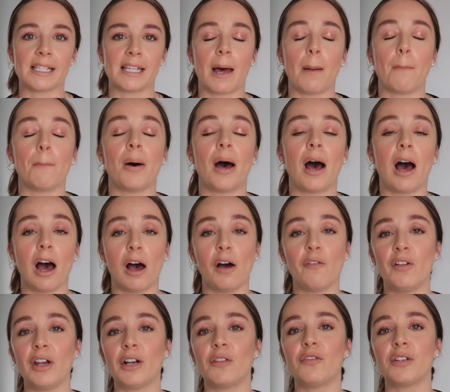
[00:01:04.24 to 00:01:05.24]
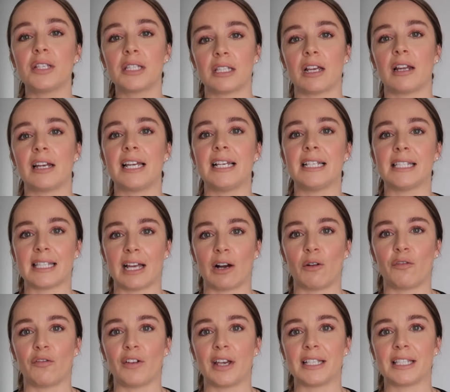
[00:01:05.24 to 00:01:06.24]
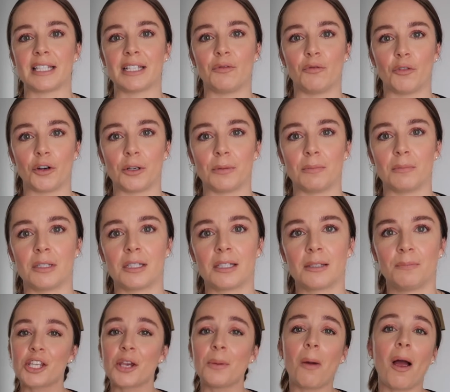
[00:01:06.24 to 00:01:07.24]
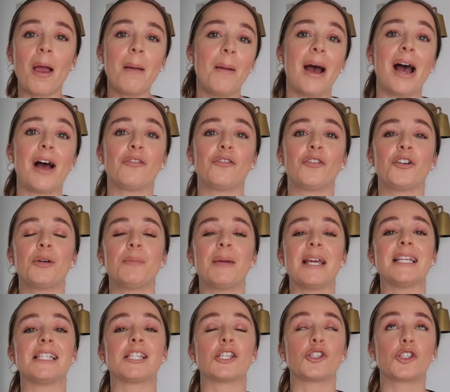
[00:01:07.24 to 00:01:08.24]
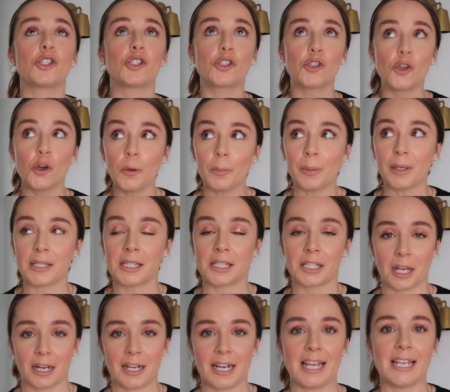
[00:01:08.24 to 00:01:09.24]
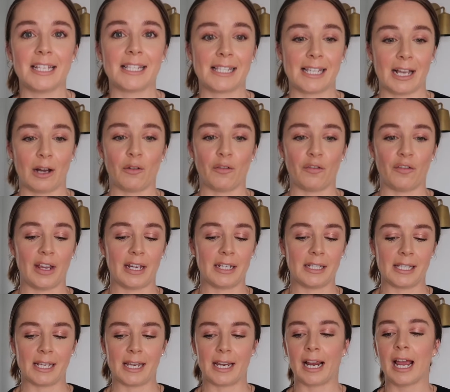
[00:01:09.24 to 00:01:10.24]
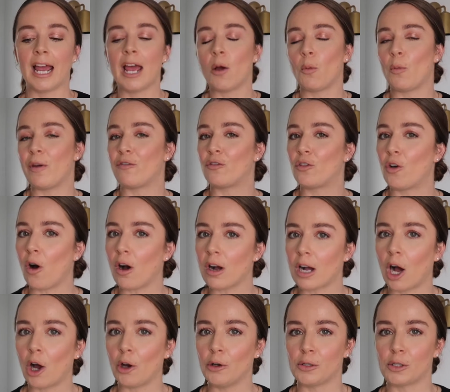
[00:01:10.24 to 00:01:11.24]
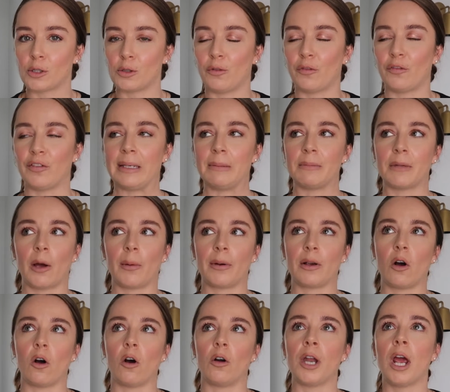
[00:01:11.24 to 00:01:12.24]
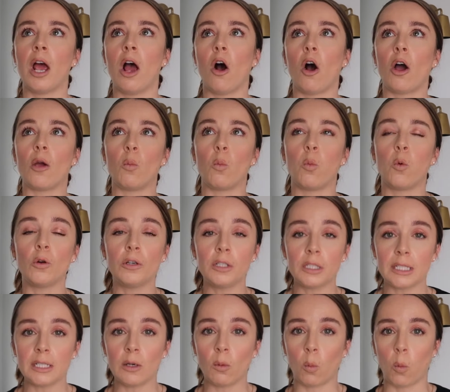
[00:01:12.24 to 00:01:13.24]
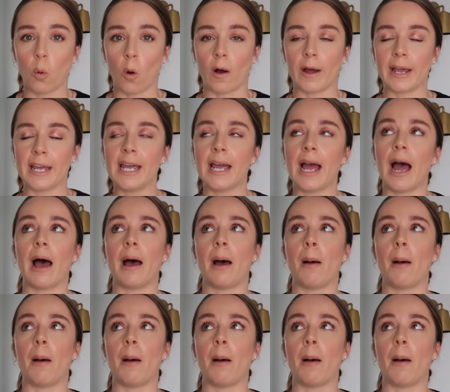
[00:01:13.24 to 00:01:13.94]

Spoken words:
that are perfect for sunny south facing rooms. So my bathroom is super sunny south facing. We've got a coastal theme going on. I wanted a white